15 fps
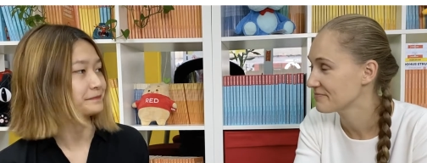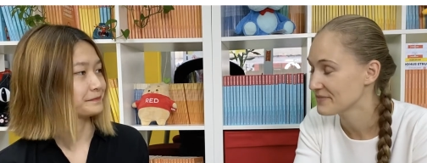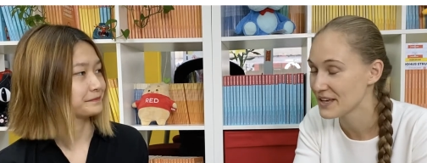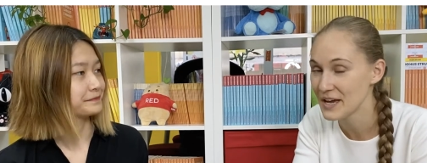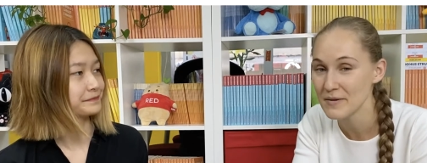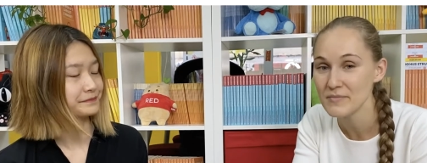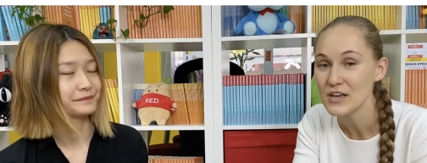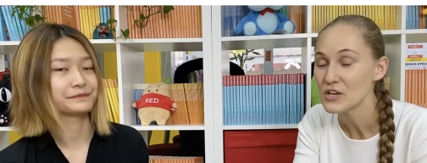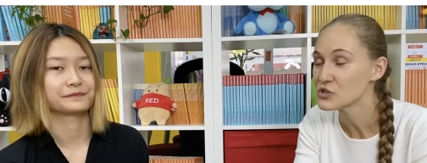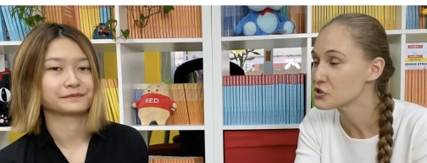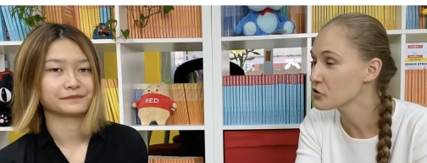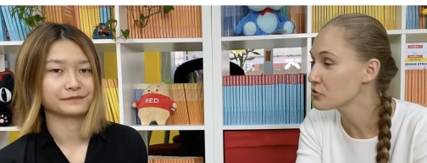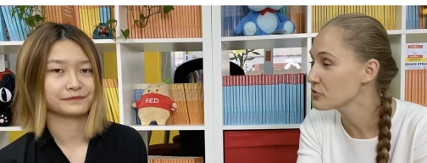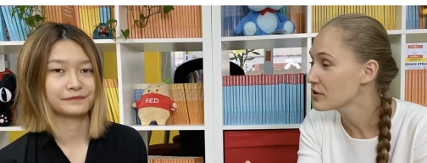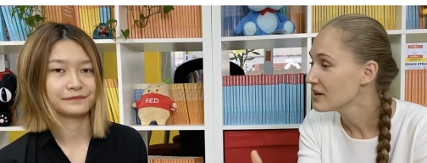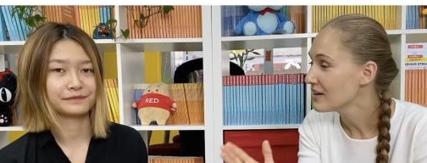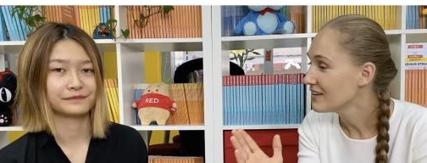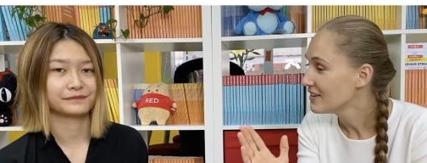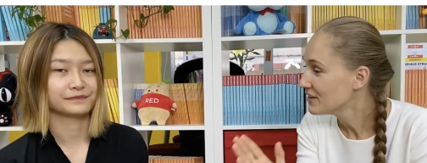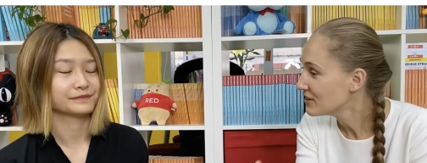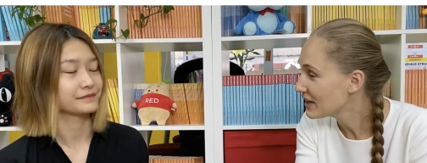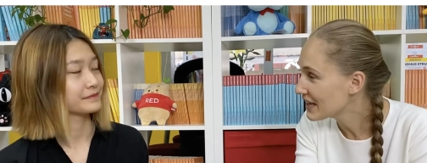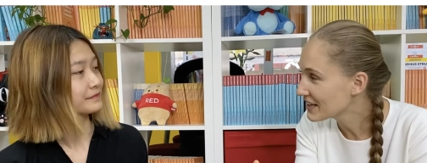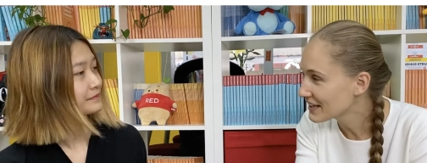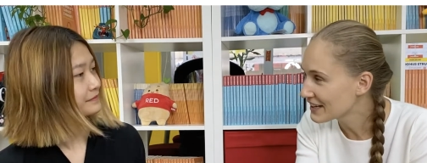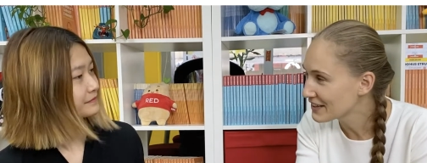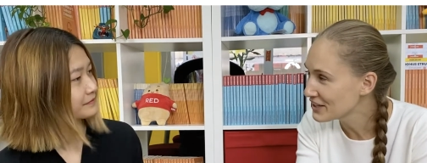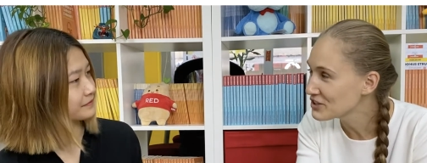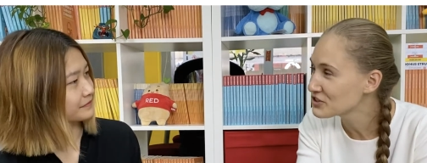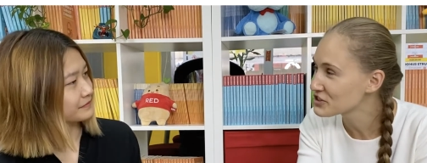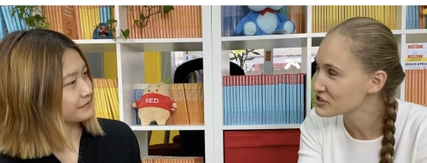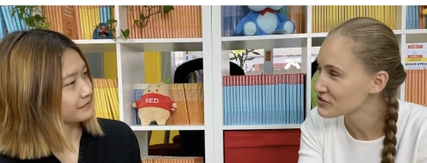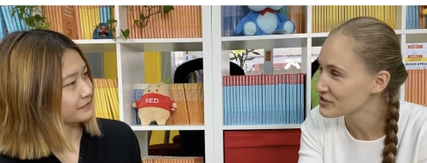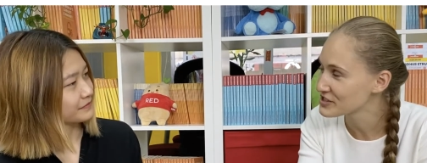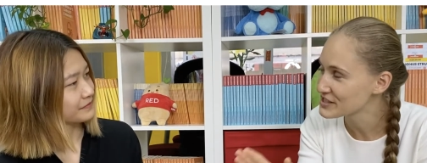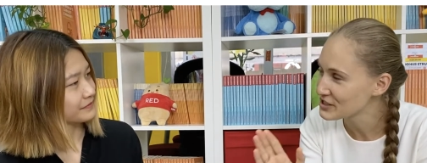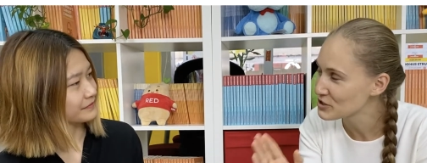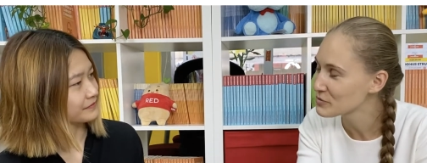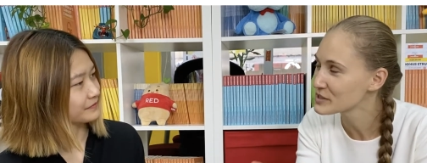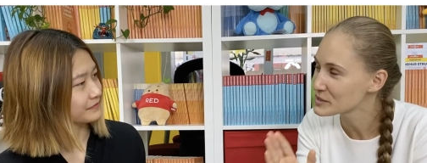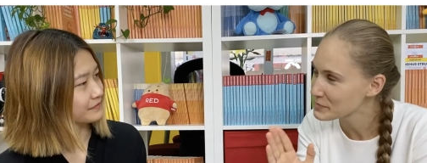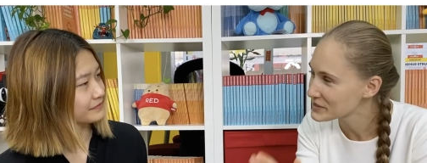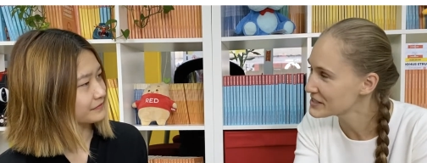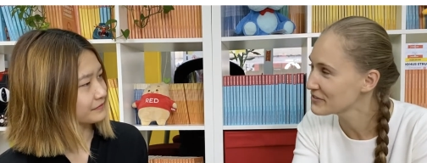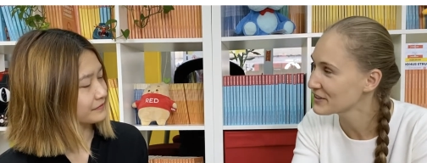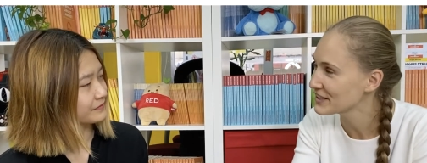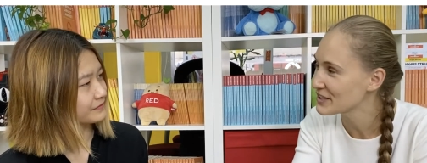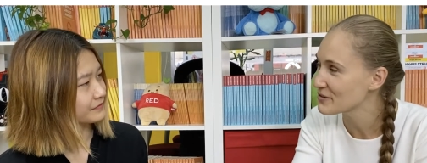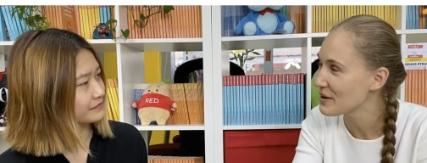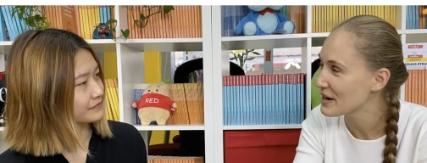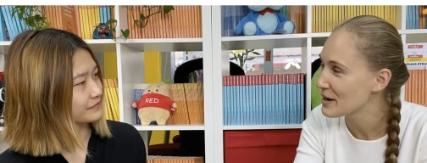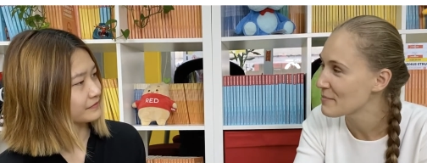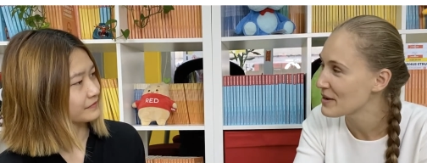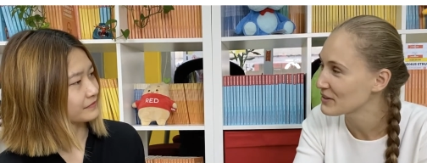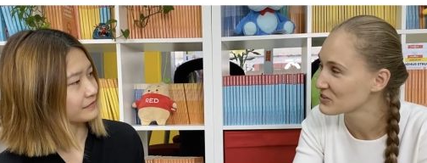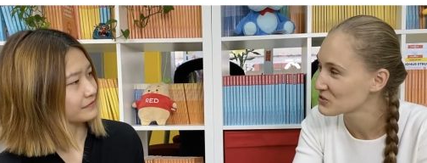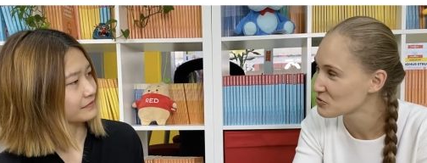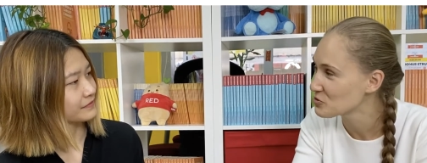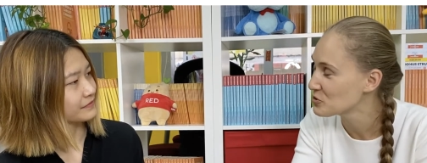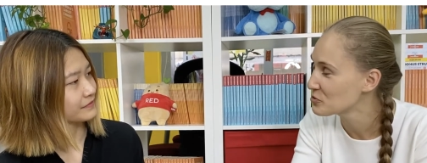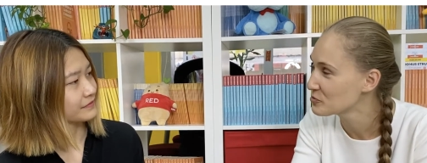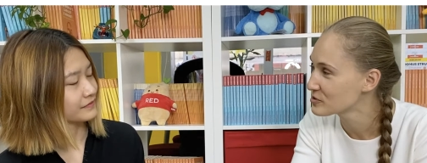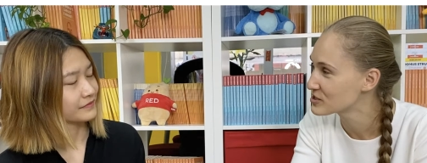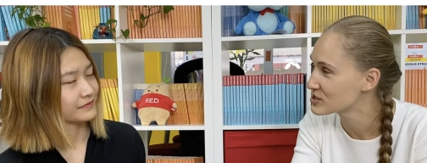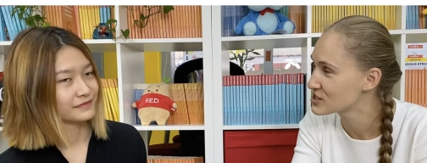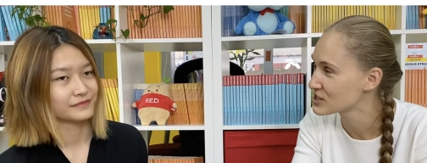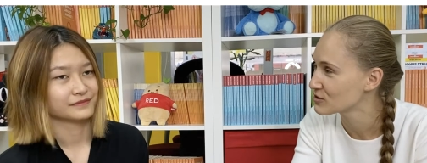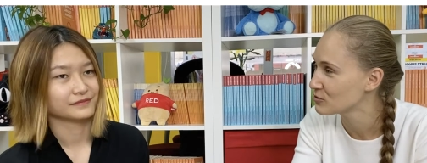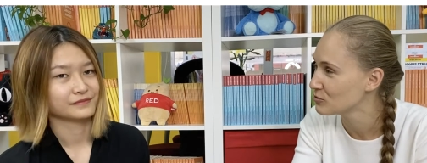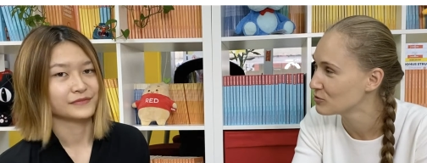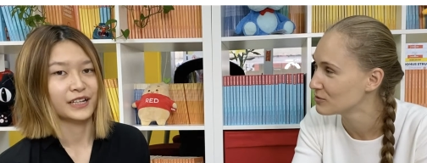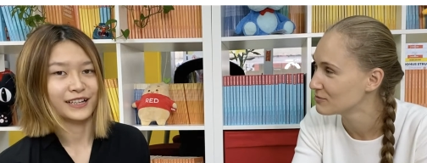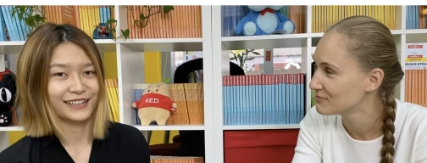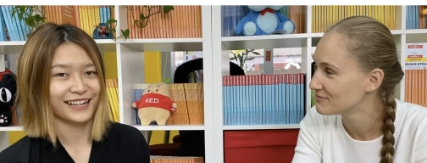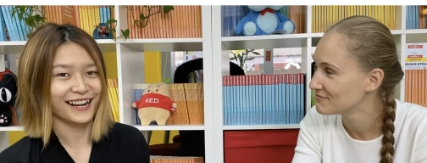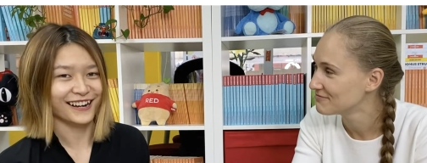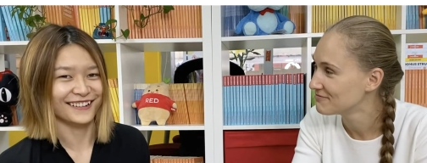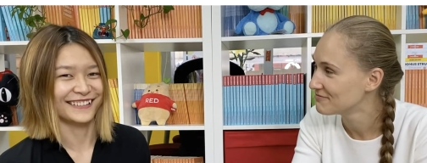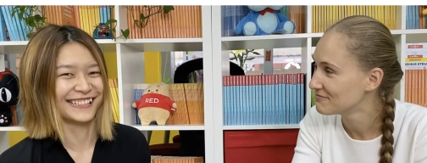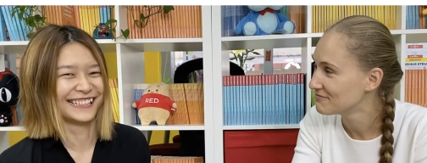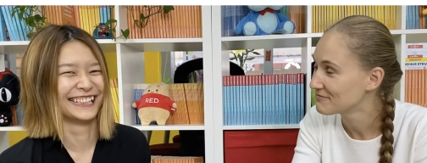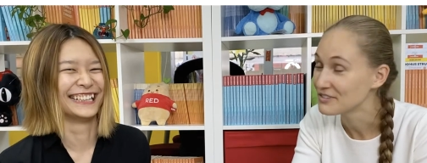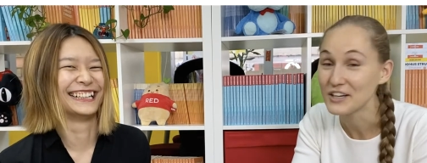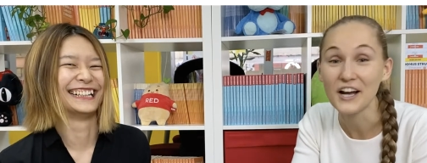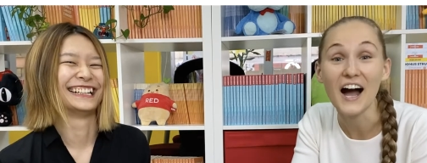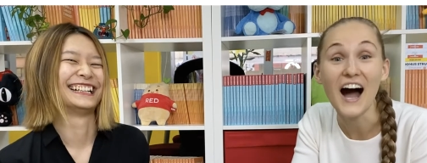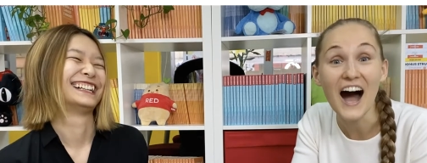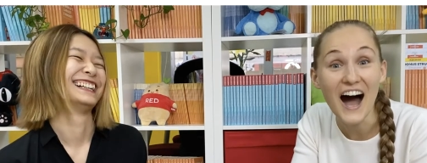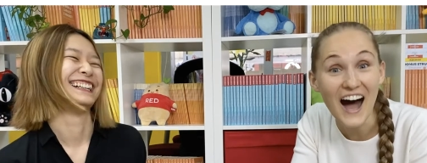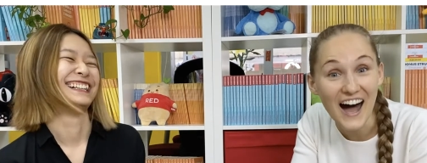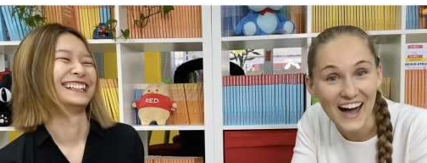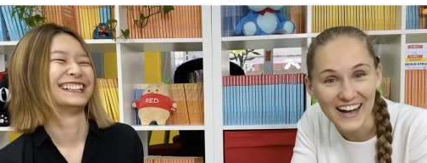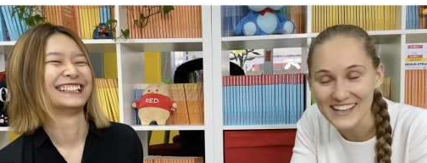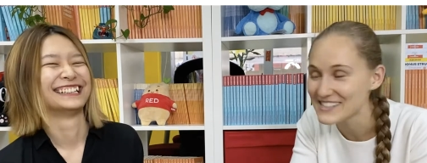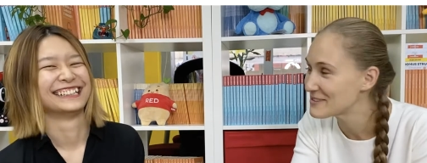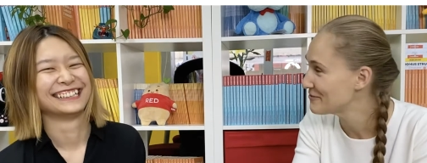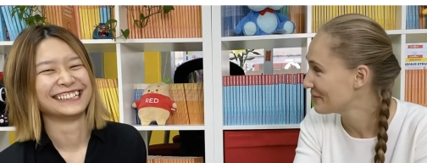Speaker 1: Yeah. So any industries that you would specifically recommend to use Zhihu? Cars. Cars.